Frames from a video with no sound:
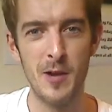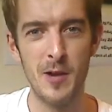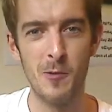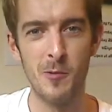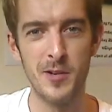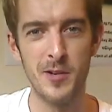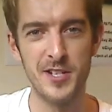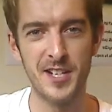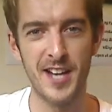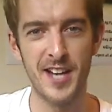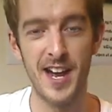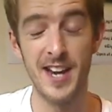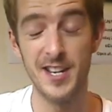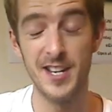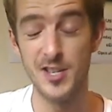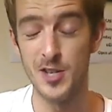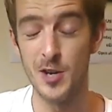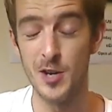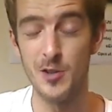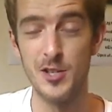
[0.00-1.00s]
which kind of
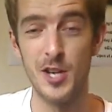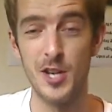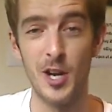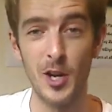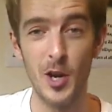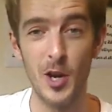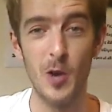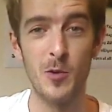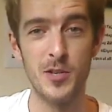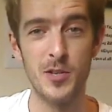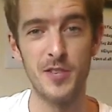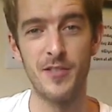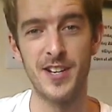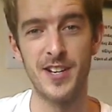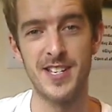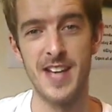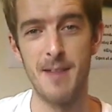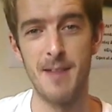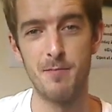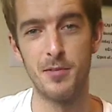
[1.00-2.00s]
shows you loads of
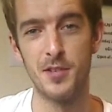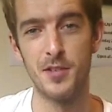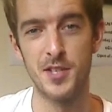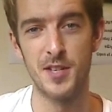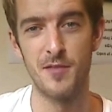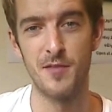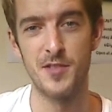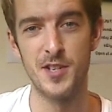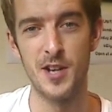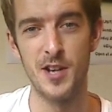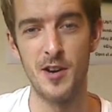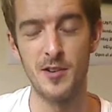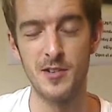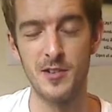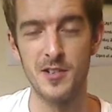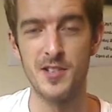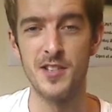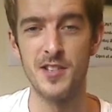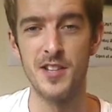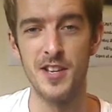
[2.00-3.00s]
examples of
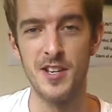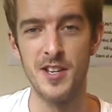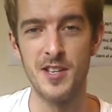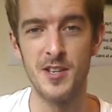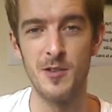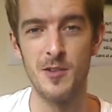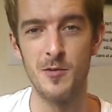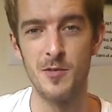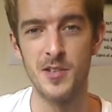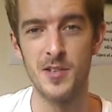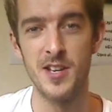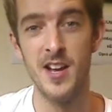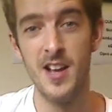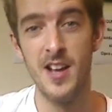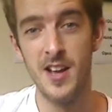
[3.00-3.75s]
songs that use